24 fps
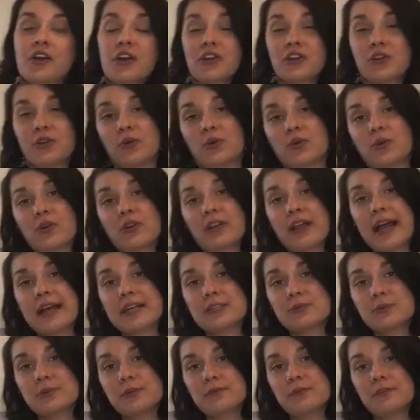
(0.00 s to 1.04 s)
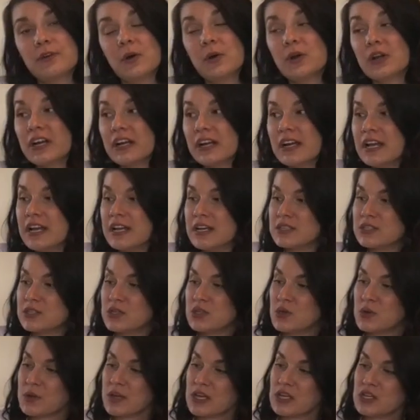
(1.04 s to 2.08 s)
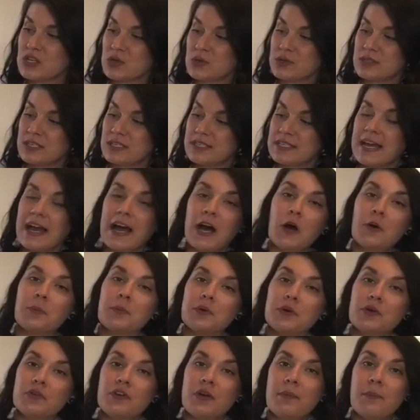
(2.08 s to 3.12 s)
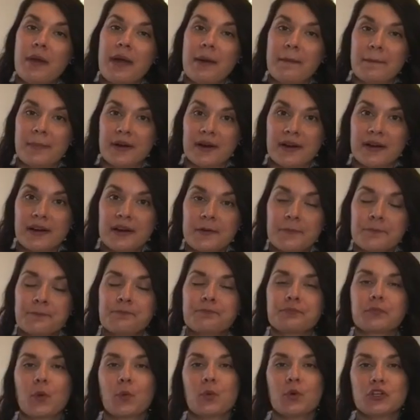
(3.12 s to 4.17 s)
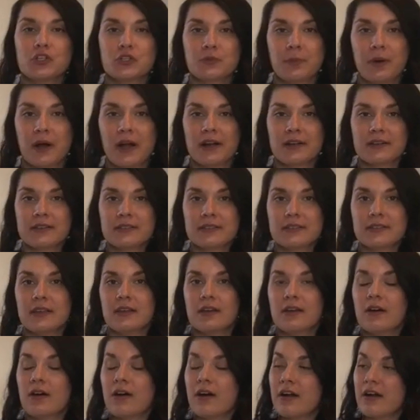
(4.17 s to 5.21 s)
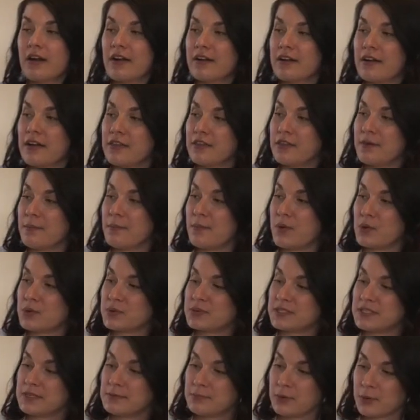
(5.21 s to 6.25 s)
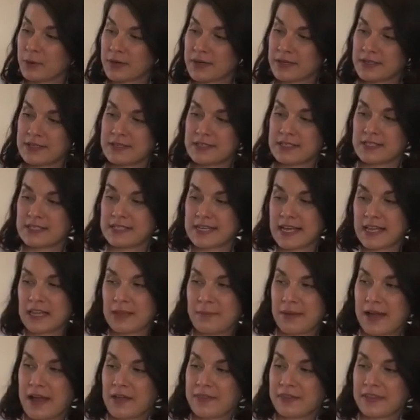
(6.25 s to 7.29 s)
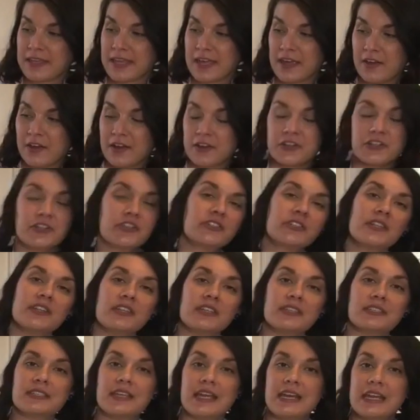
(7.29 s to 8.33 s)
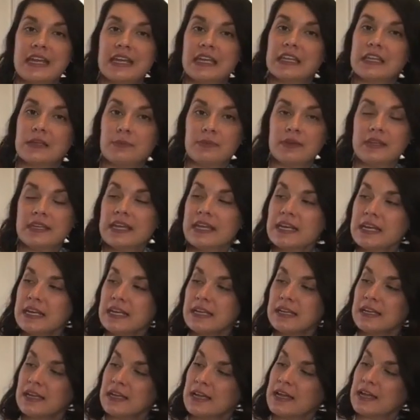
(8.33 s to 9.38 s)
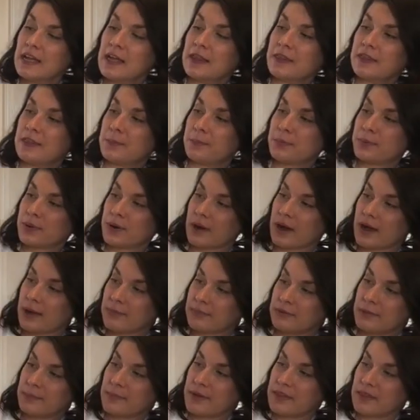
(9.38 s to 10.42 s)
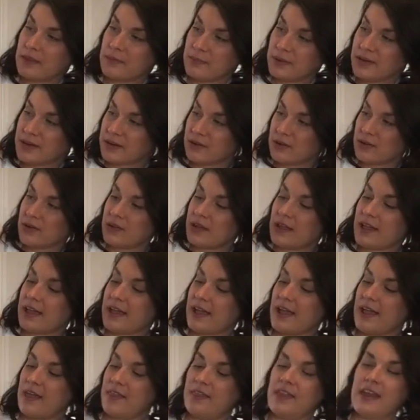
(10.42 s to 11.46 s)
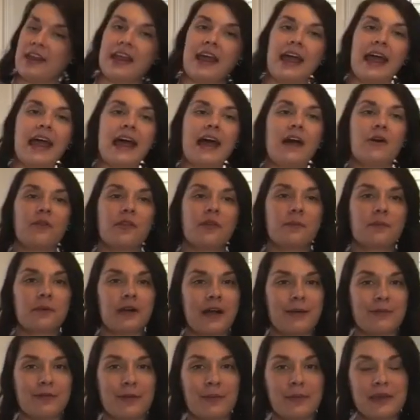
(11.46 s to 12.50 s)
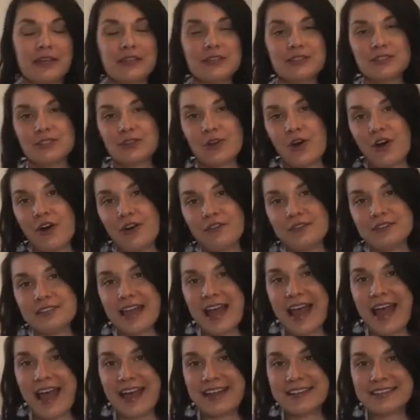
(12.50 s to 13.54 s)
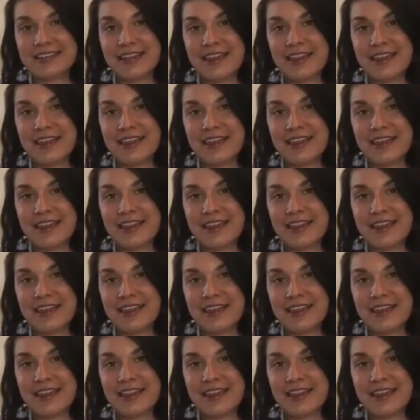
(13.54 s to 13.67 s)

our Google Classroom folder, so you can use it to help you remember which parts are the most important to tell about, the characters and the setting in the beginning, the problem in the middle, and then how the problem is solved at